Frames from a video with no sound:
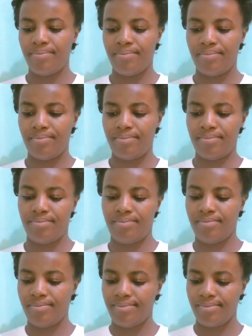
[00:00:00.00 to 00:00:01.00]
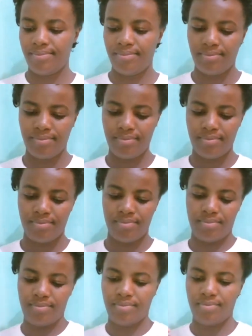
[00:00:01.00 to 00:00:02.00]

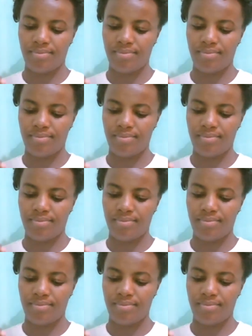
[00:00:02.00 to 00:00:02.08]
(silence)